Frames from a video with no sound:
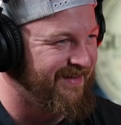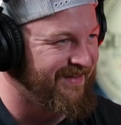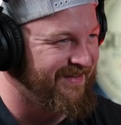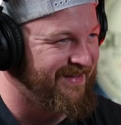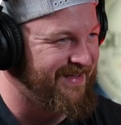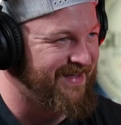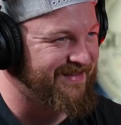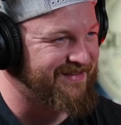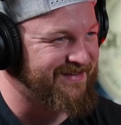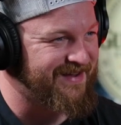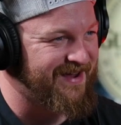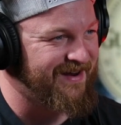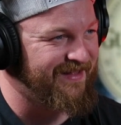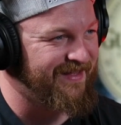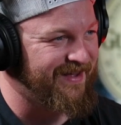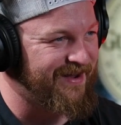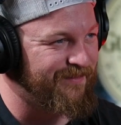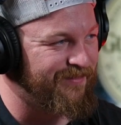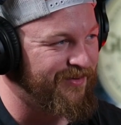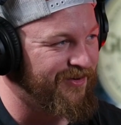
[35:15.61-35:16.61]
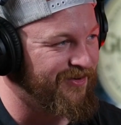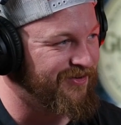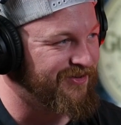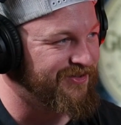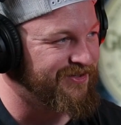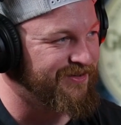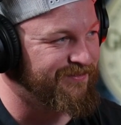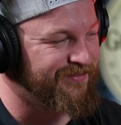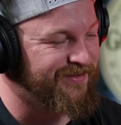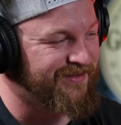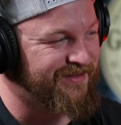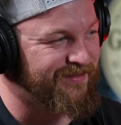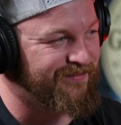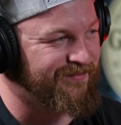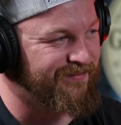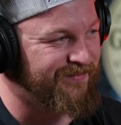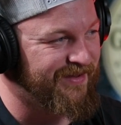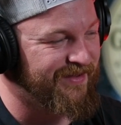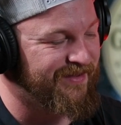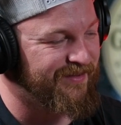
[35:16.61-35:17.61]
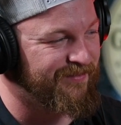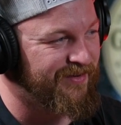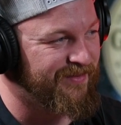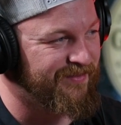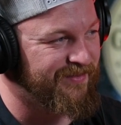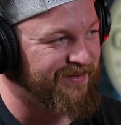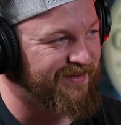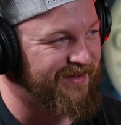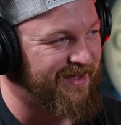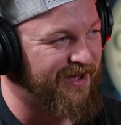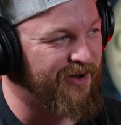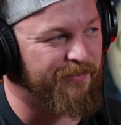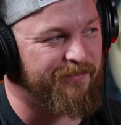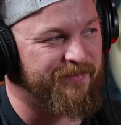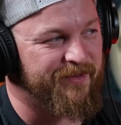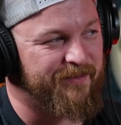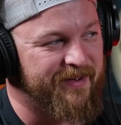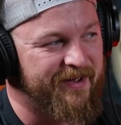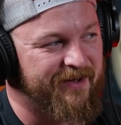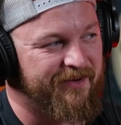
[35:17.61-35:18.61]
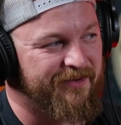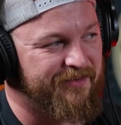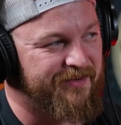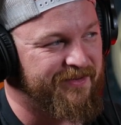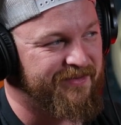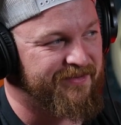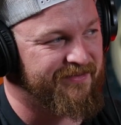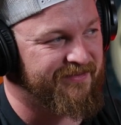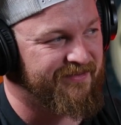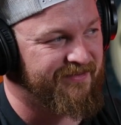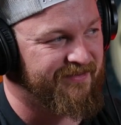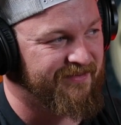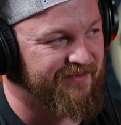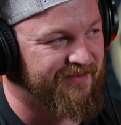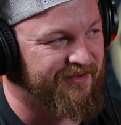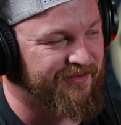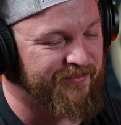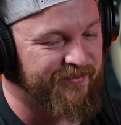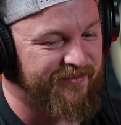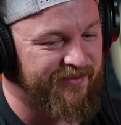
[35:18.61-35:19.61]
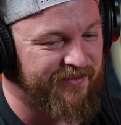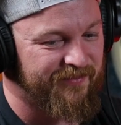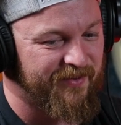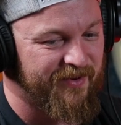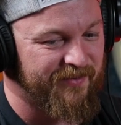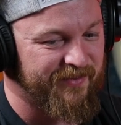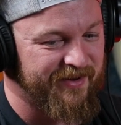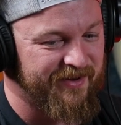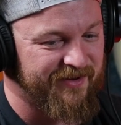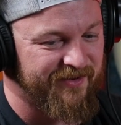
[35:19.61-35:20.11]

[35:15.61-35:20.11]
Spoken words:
Yeah, it's kind of like a partnership, but they probably help them out when there's probably a